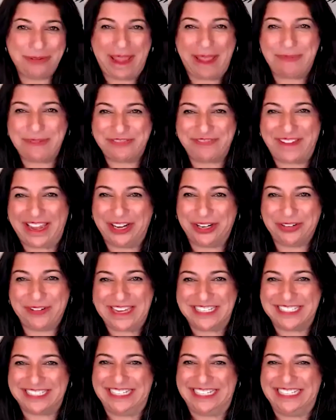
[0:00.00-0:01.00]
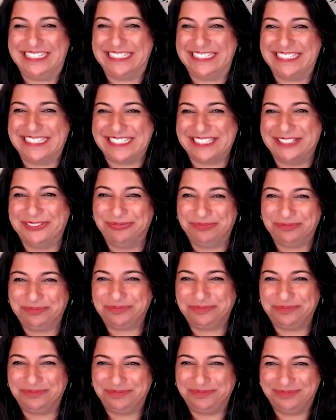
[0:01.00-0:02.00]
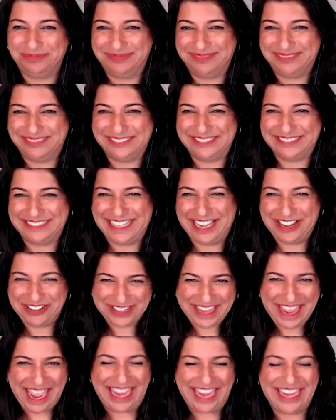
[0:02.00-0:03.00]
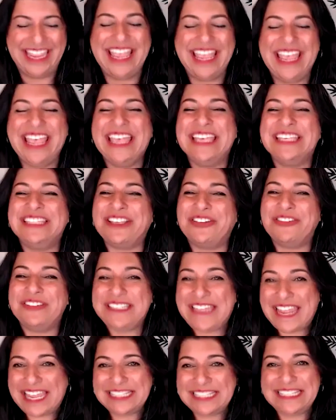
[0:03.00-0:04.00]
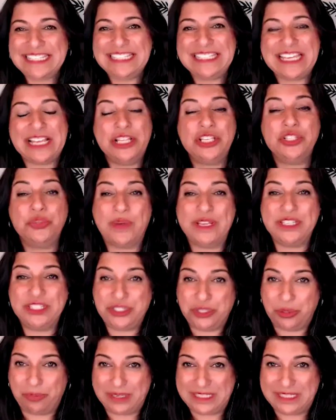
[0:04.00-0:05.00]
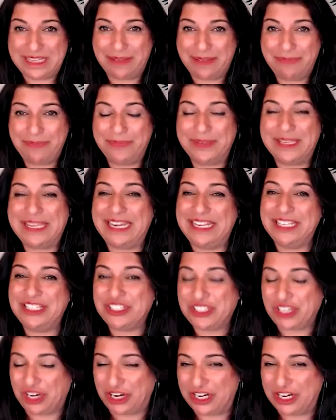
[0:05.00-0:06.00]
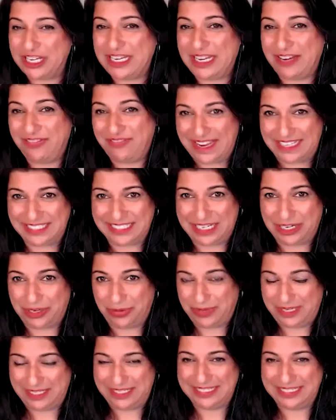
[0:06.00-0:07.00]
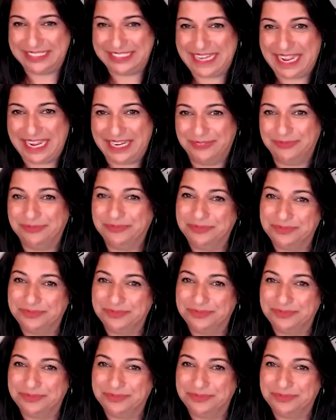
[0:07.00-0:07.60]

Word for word: rapid fire questions? I'm ready. Let's go. Okay. So, Nancy, tell us one super tip getting started investing in real estate